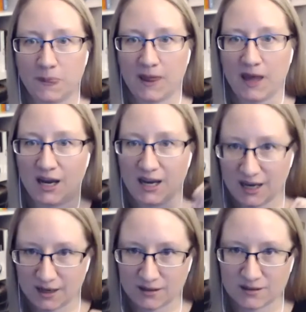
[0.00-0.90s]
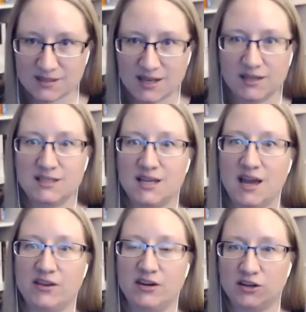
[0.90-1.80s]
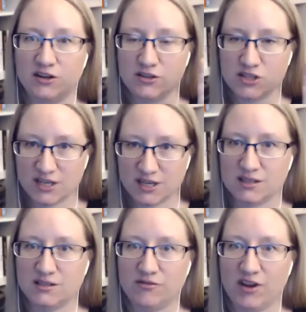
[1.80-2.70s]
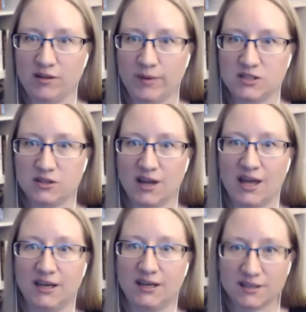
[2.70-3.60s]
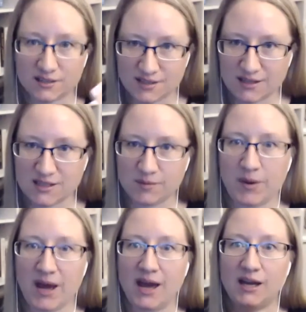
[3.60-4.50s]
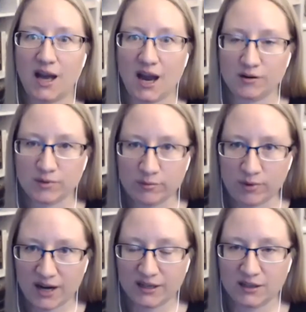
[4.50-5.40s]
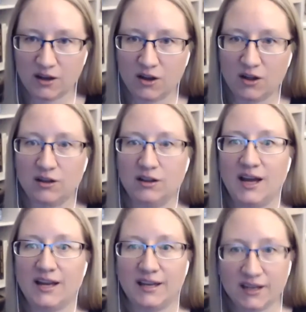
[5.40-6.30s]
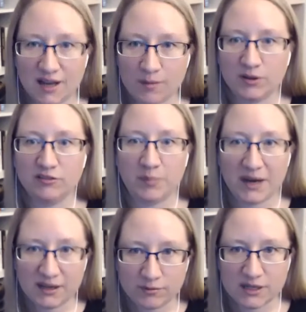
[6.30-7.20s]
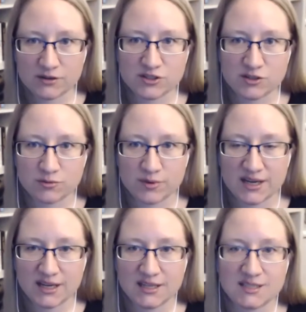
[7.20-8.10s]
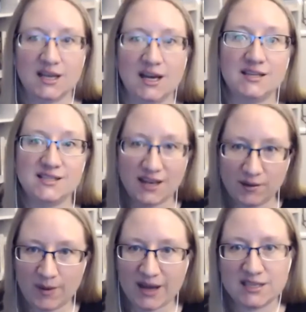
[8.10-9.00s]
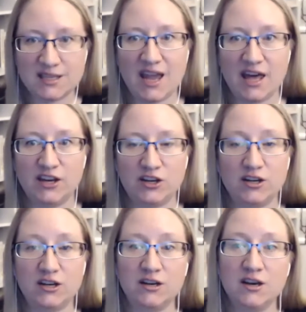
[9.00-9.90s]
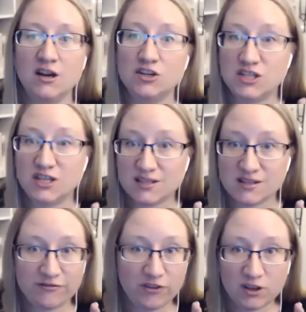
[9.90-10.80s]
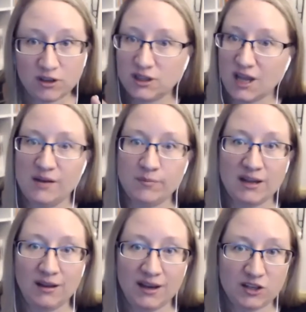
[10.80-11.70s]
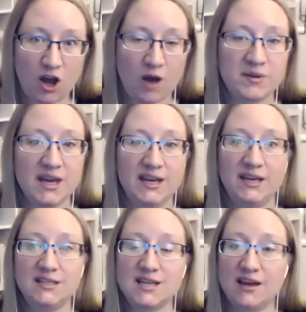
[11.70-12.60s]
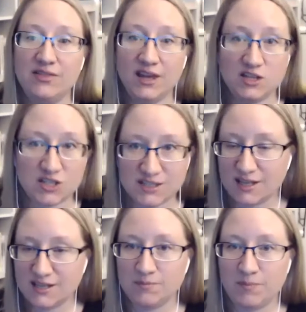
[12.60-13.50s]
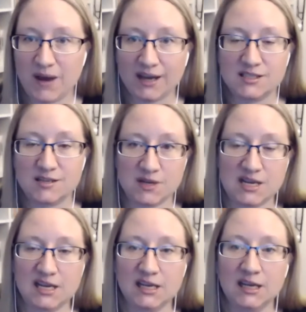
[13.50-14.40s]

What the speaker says: I send it to the editor. She does a developmental edit, sends it back. I rewrite it all. I get a couple of beta readers to read it. I send it back to the editor. She does a full line by line copy edit, and then she sends it back to me.